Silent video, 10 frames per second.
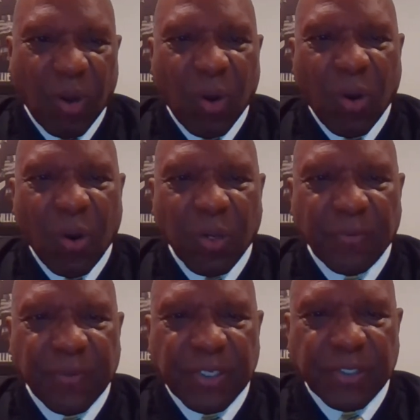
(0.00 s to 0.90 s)
all
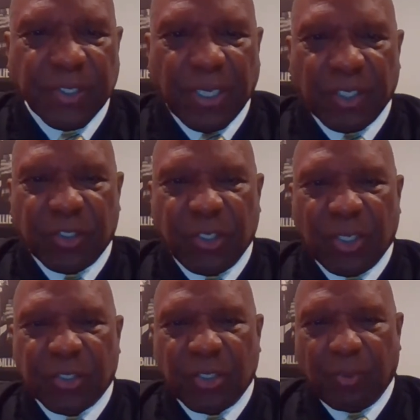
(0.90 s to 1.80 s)
of these things
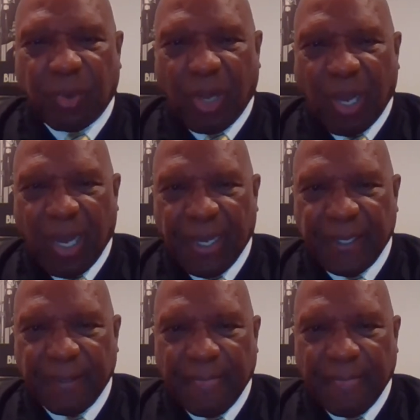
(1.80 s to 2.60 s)
just apply